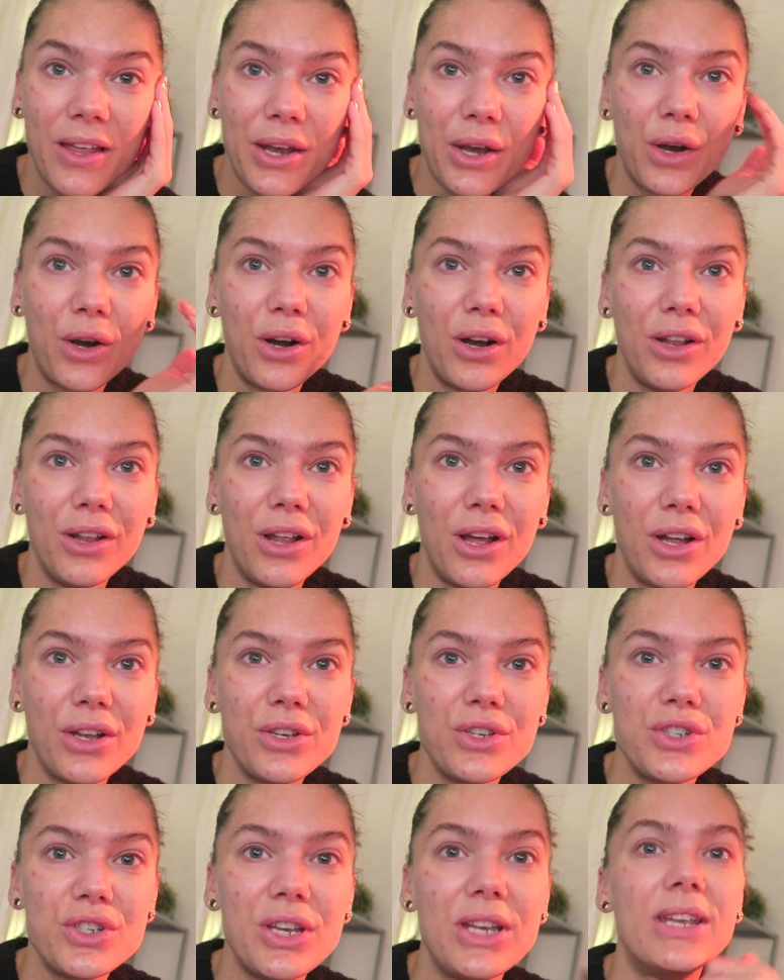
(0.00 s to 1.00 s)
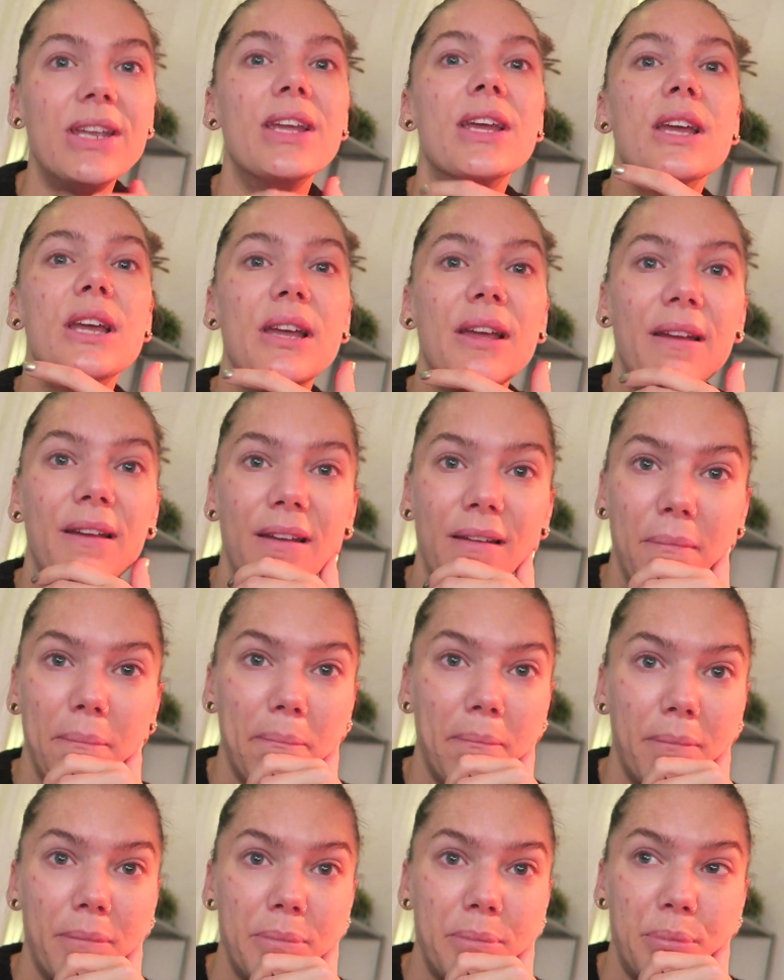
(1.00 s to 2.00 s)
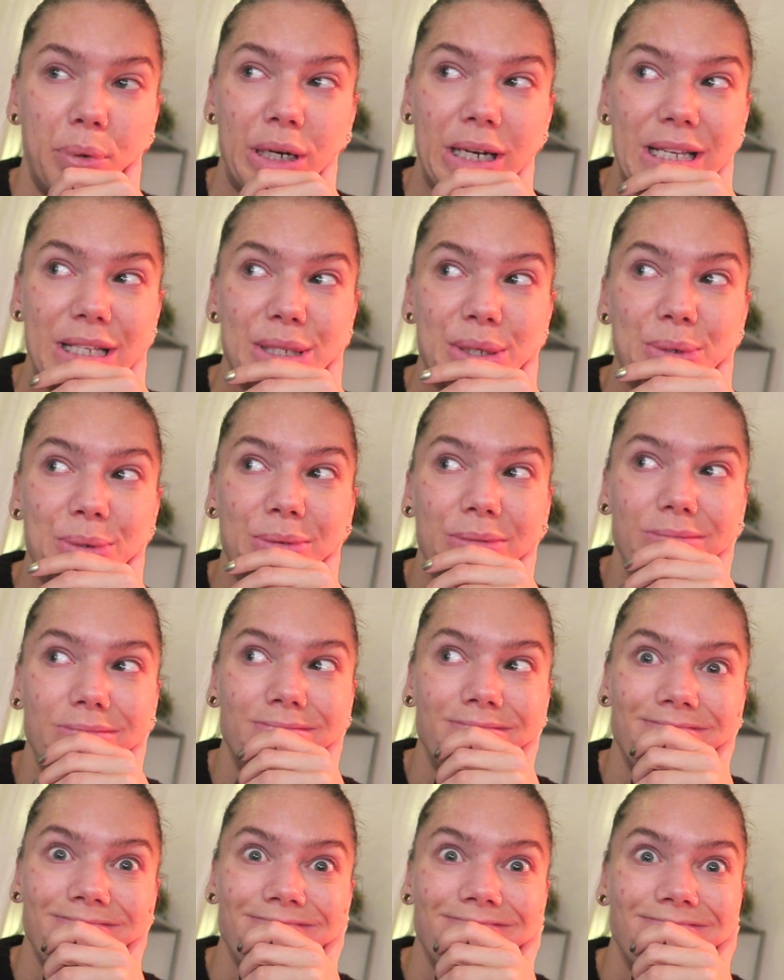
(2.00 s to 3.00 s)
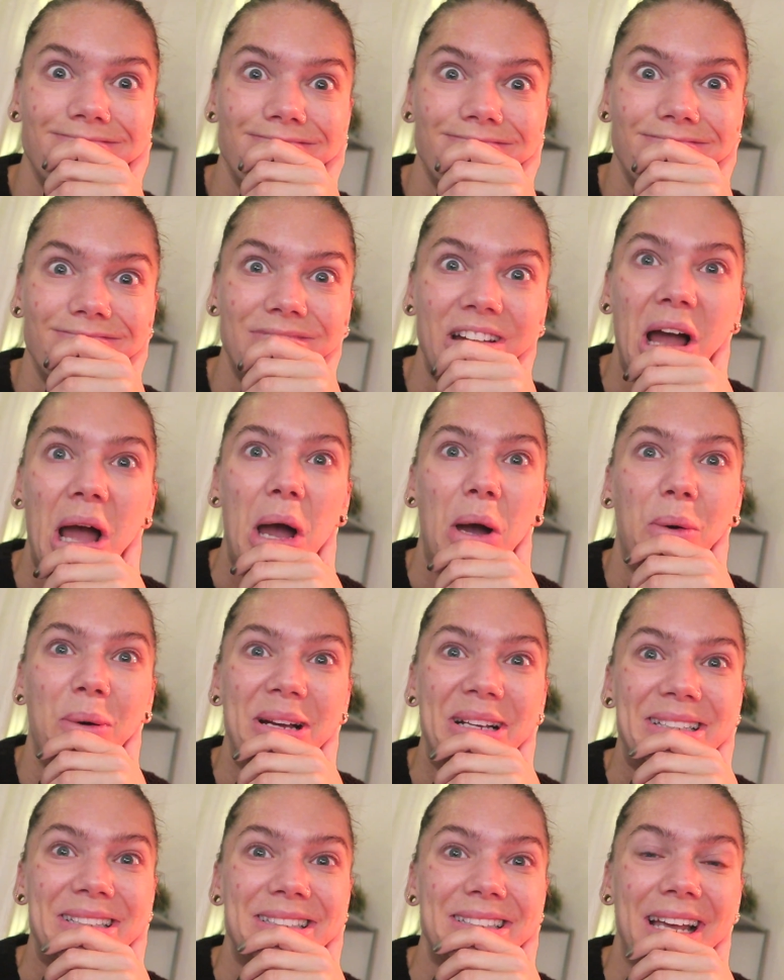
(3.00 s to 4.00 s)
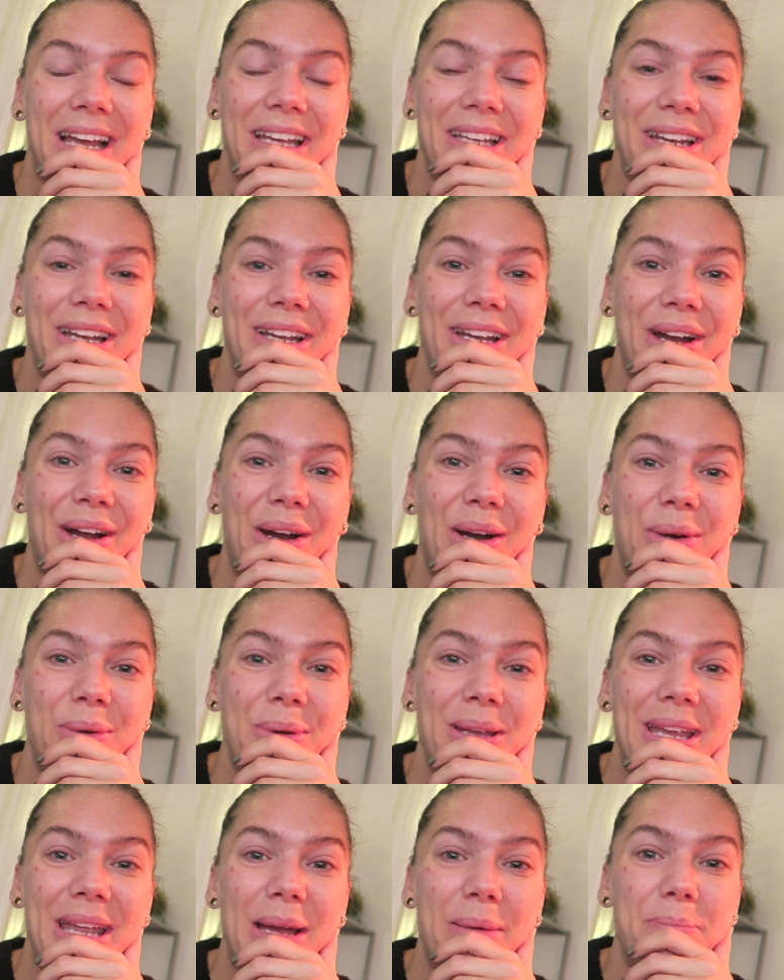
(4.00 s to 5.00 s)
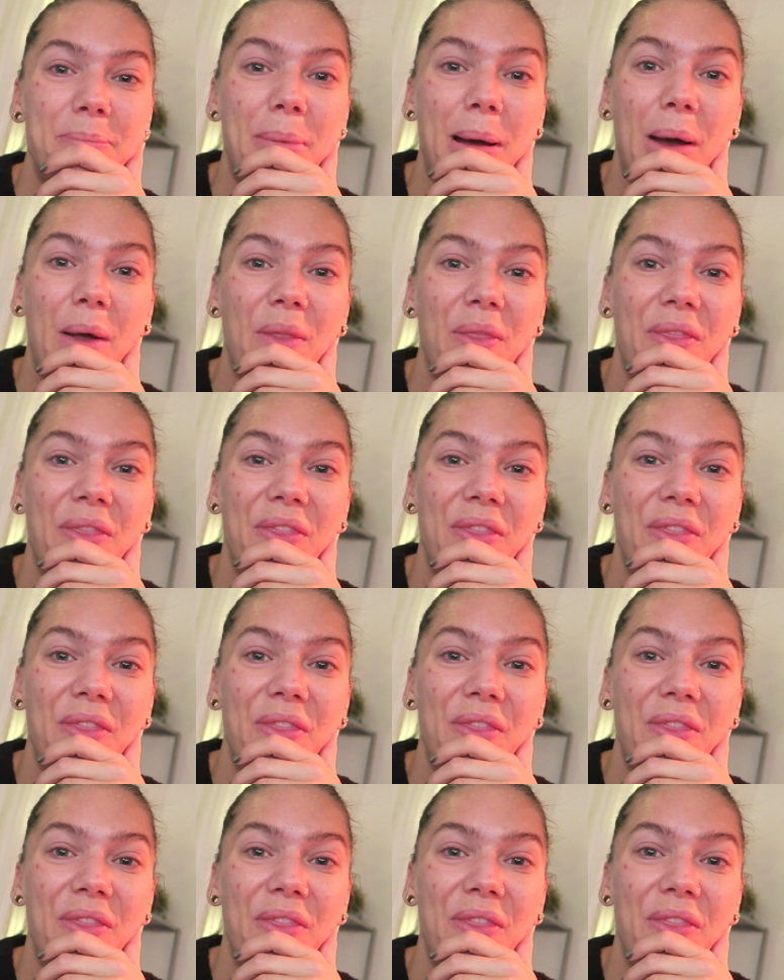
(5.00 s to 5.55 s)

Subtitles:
that are launching pretty soon. How excited are we about